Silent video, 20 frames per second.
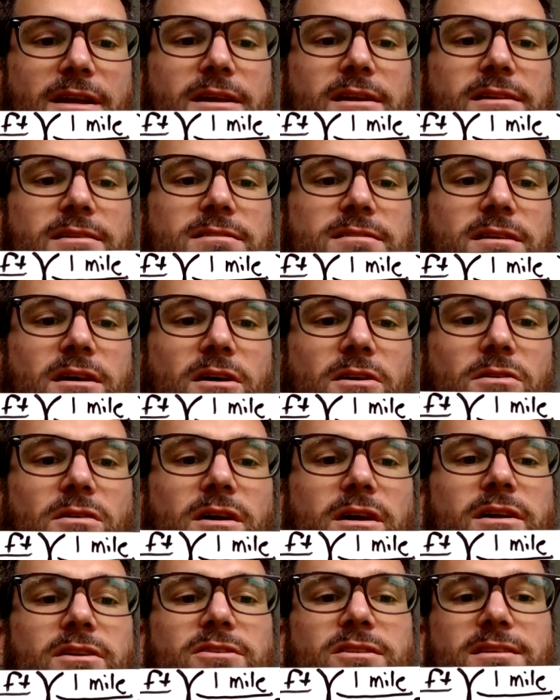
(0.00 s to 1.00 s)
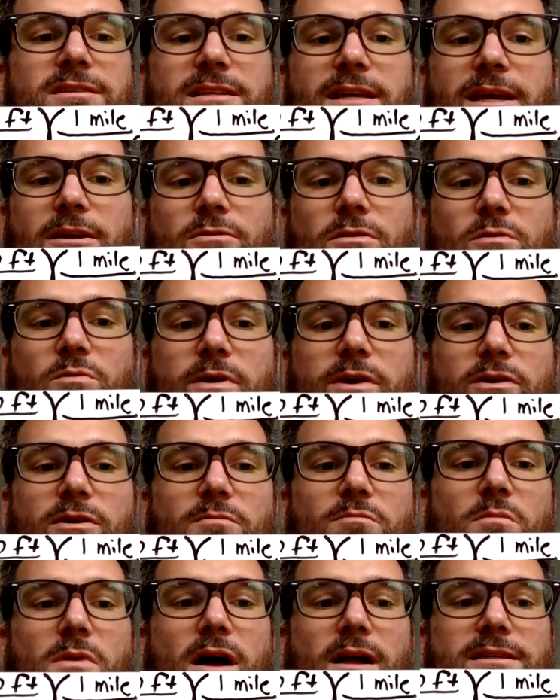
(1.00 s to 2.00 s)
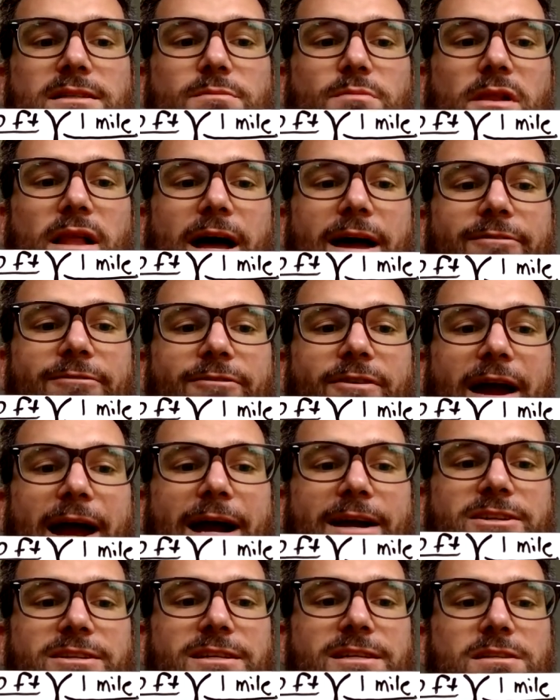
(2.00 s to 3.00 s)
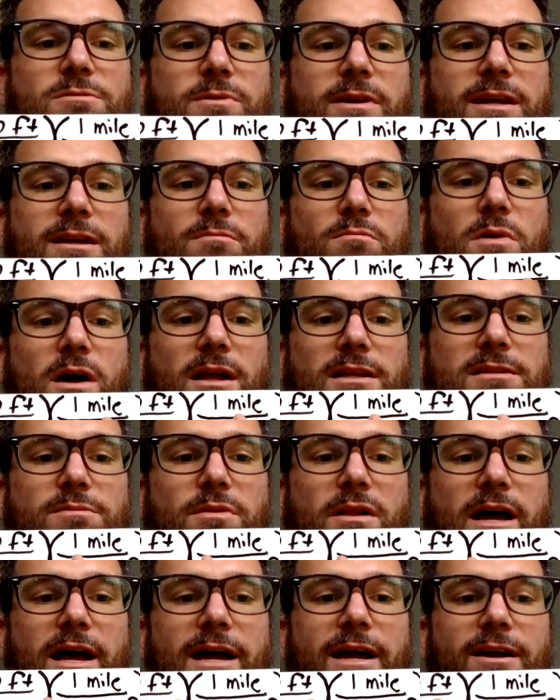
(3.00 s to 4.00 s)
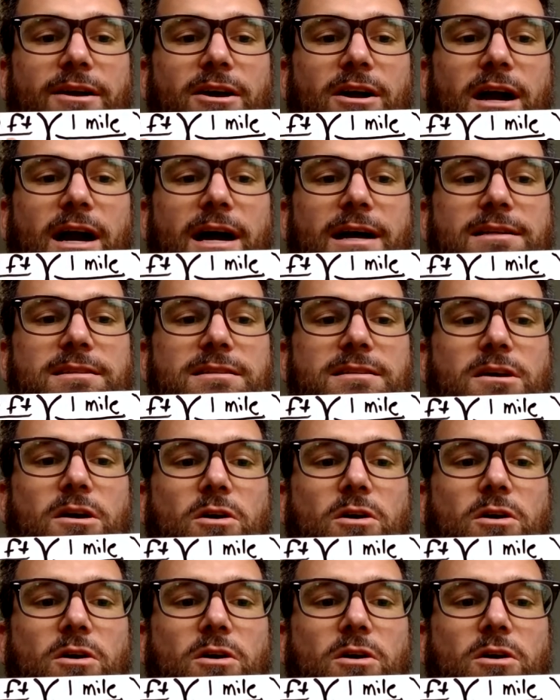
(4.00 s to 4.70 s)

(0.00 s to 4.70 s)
So just like when we would multiply fractions, we can multiply across,